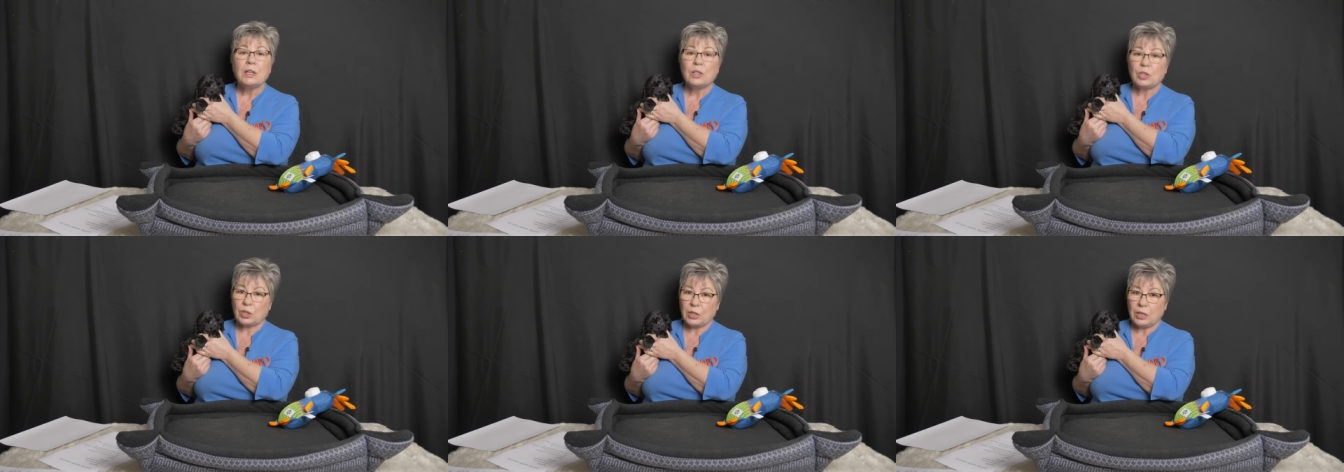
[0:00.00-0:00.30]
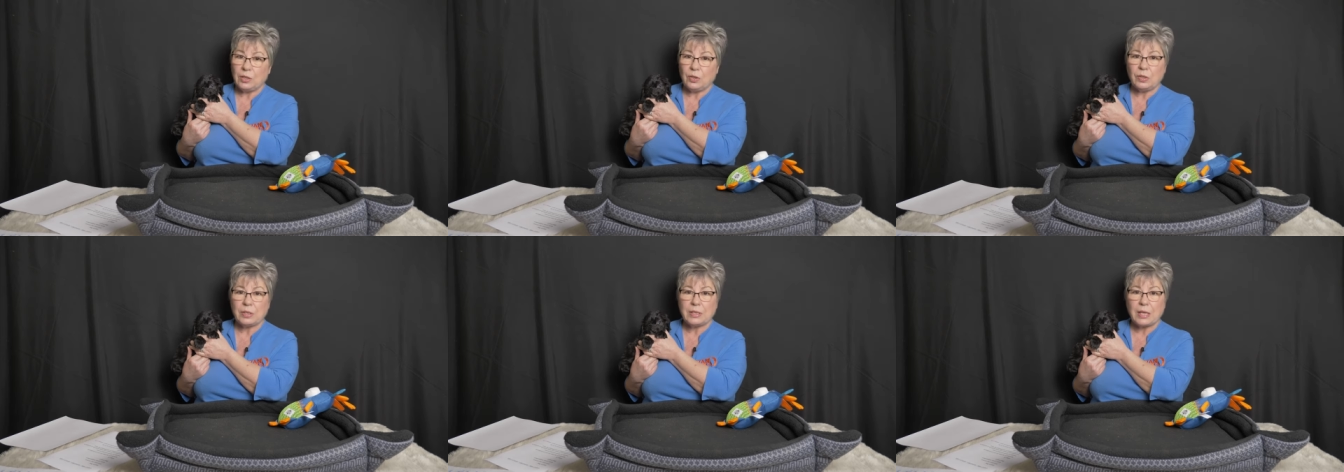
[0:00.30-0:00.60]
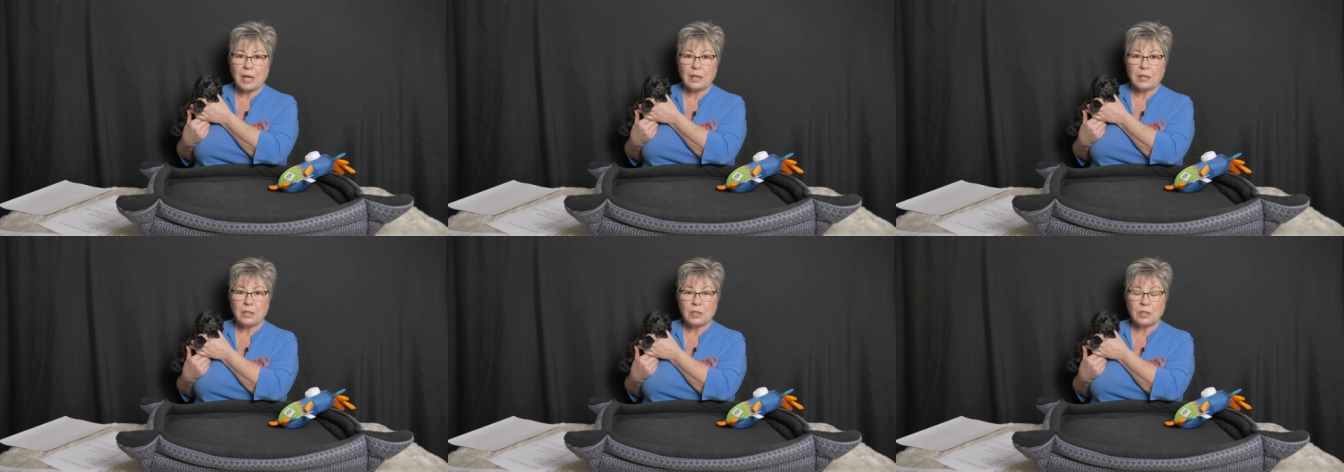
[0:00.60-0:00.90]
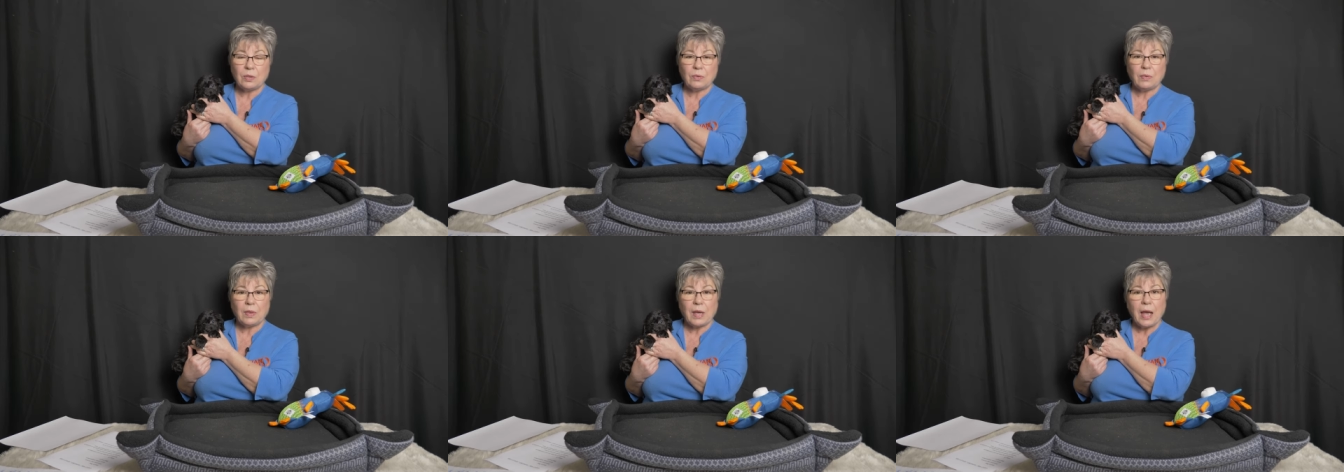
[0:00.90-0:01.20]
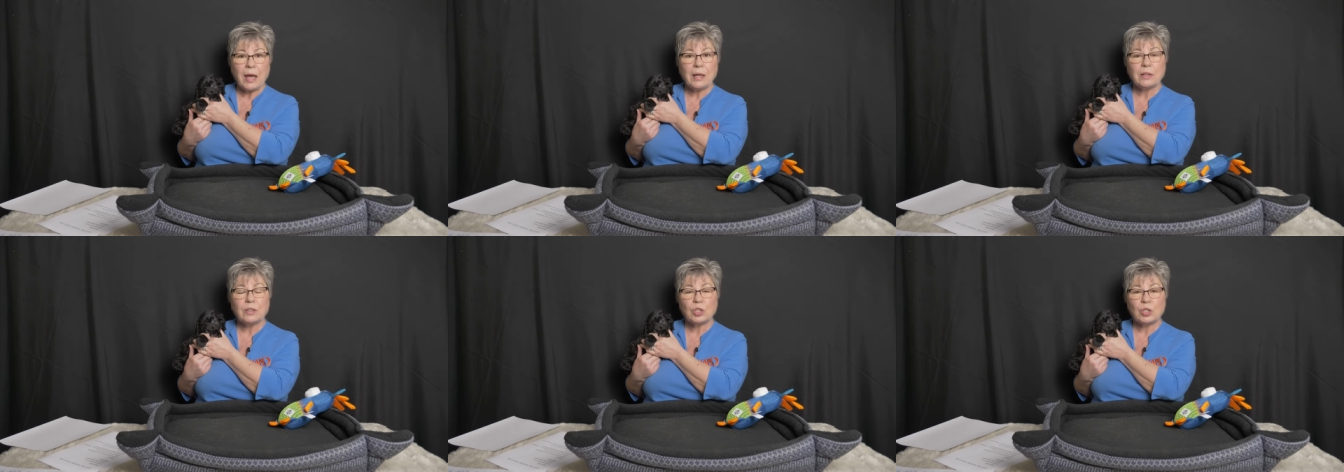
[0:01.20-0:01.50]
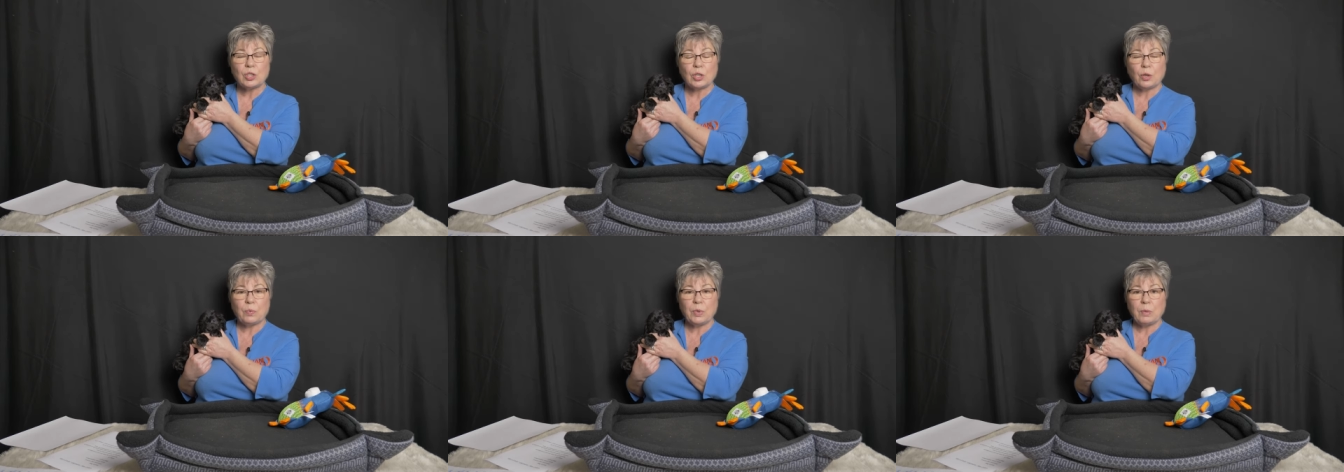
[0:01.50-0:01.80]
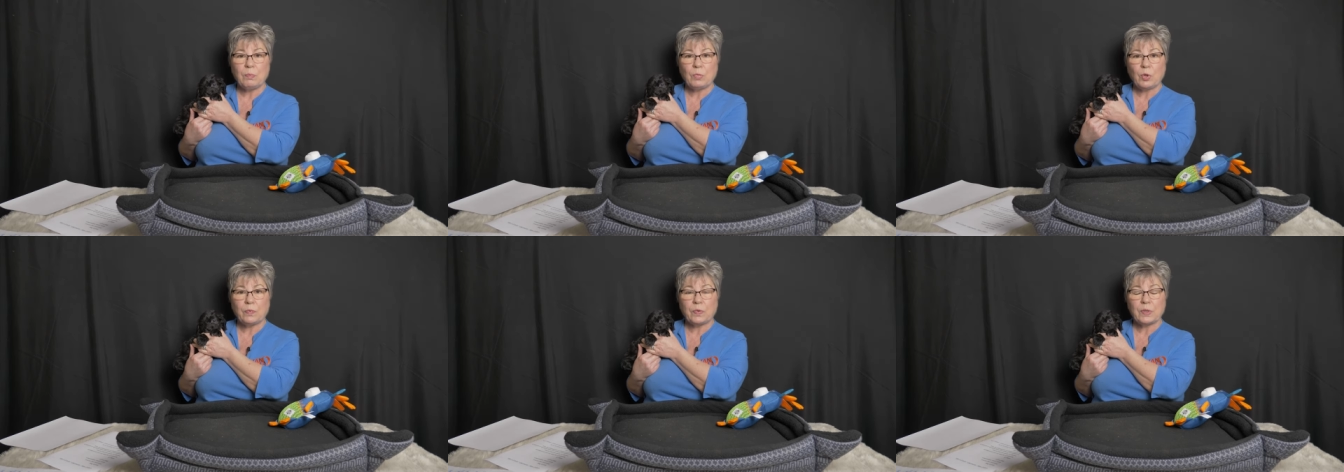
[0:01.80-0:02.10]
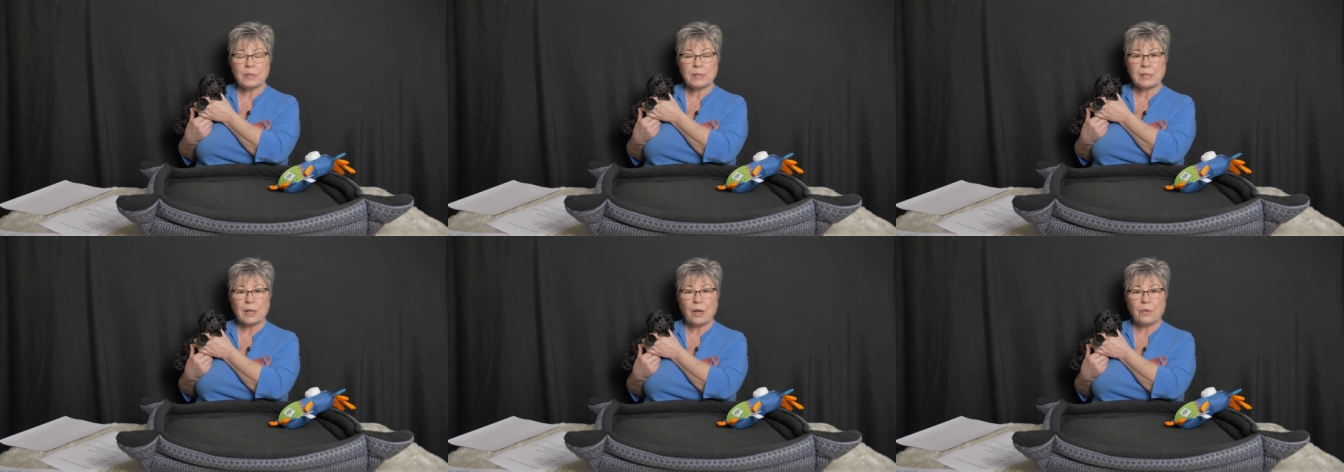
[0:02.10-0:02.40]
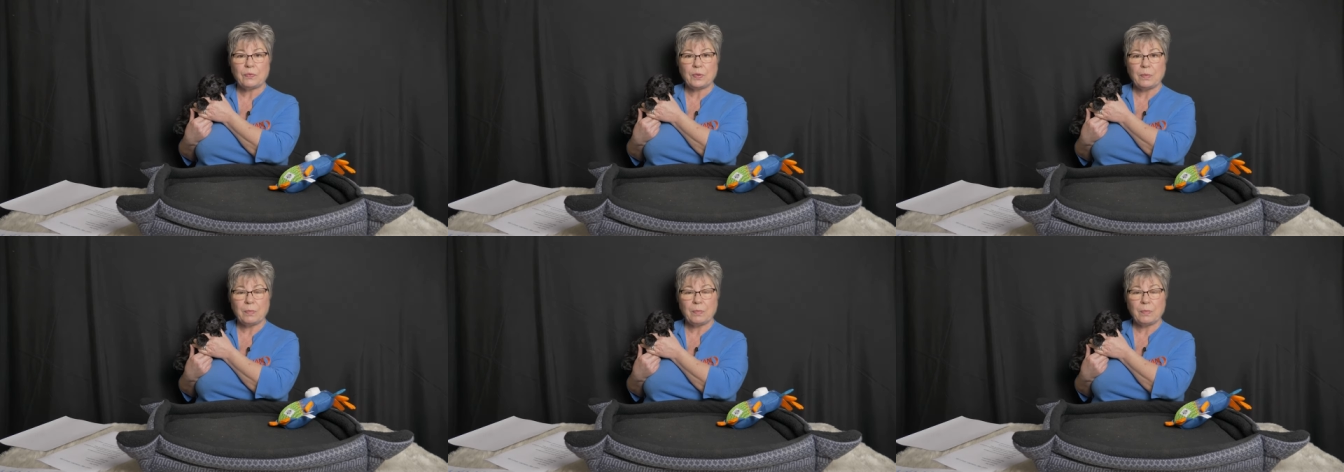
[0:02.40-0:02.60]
She knows how to do that. She'll remove herself